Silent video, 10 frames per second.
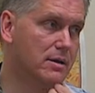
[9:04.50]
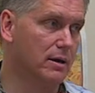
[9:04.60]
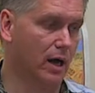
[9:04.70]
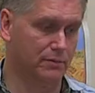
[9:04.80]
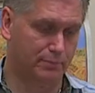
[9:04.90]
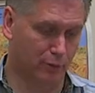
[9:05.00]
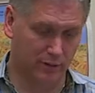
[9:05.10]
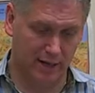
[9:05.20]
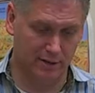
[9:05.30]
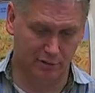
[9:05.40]
And pull
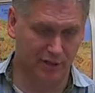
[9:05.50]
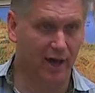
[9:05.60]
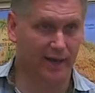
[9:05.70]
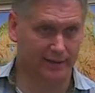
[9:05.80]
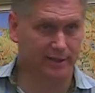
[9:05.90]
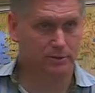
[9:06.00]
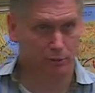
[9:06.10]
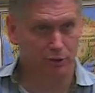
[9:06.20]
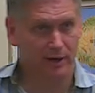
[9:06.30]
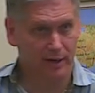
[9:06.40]
it out your thigh, I guess.
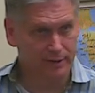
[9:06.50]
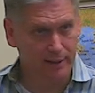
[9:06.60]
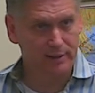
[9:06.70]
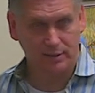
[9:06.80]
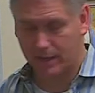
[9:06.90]
Pull your hair out there. See